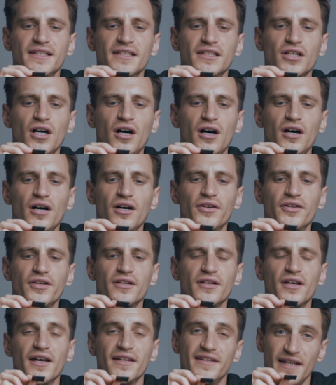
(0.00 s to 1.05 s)
card
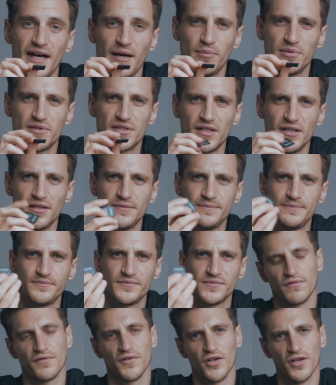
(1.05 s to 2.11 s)
adapter
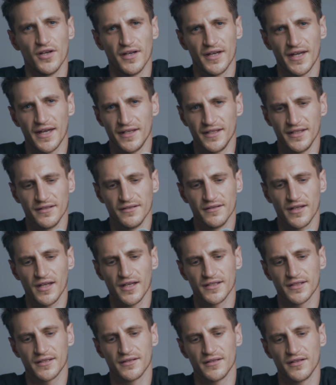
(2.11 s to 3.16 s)
for any,
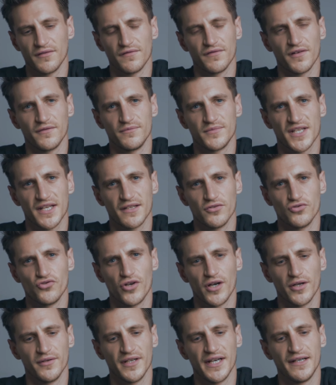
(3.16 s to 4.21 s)
like if I take the
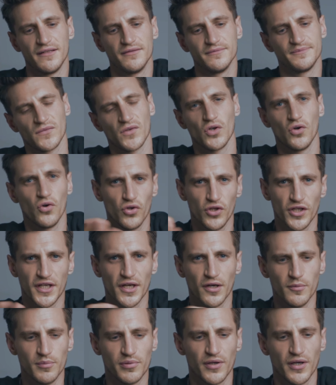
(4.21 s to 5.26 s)
drone out or the
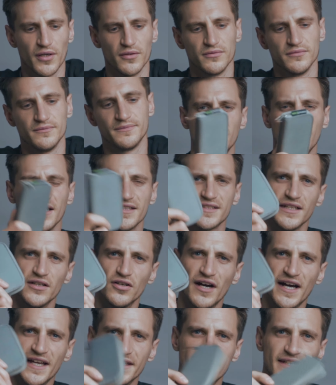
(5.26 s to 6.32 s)
GoPro. Nice
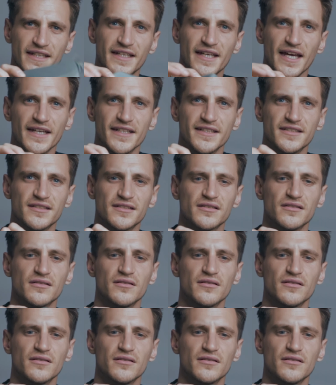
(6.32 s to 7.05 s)
little handy case,